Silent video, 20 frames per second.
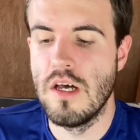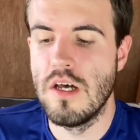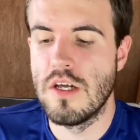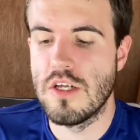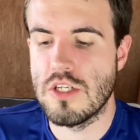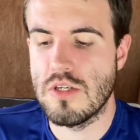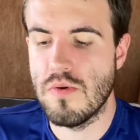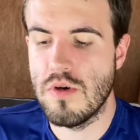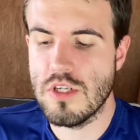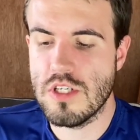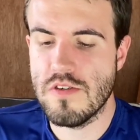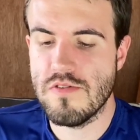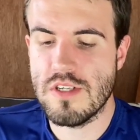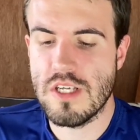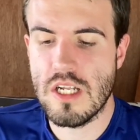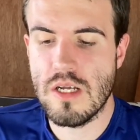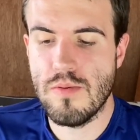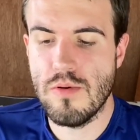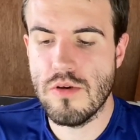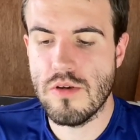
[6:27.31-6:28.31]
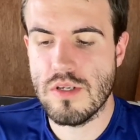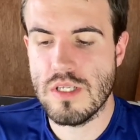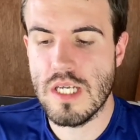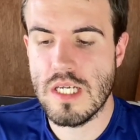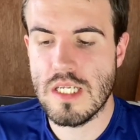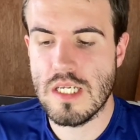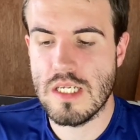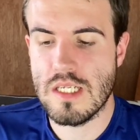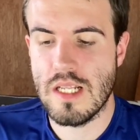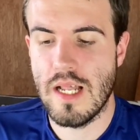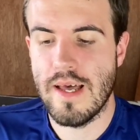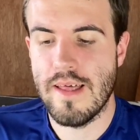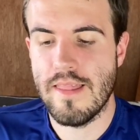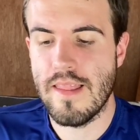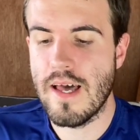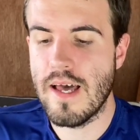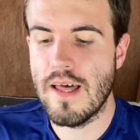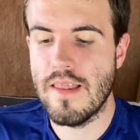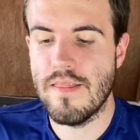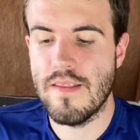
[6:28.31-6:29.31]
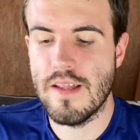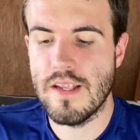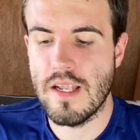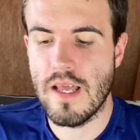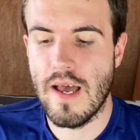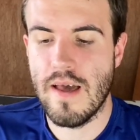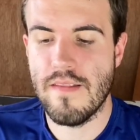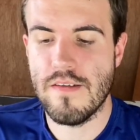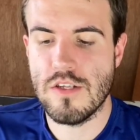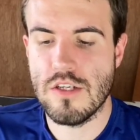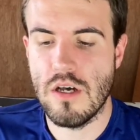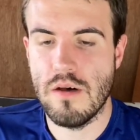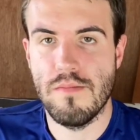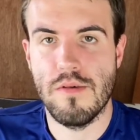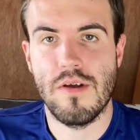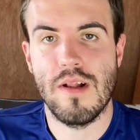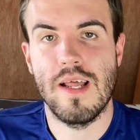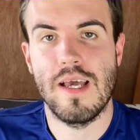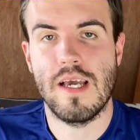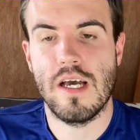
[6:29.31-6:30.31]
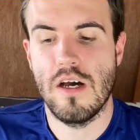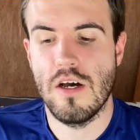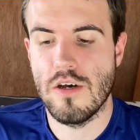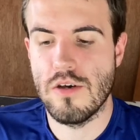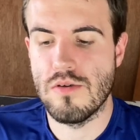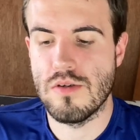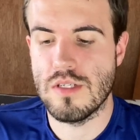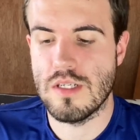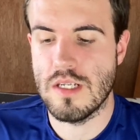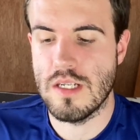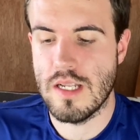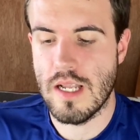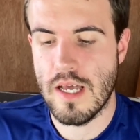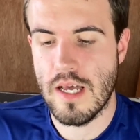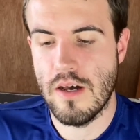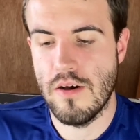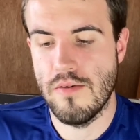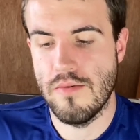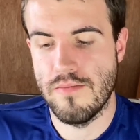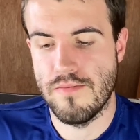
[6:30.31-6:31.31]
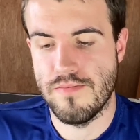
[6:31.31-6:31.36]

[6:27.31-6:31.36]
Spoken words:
So once you've set up all your settings like that, then at the top you click host now.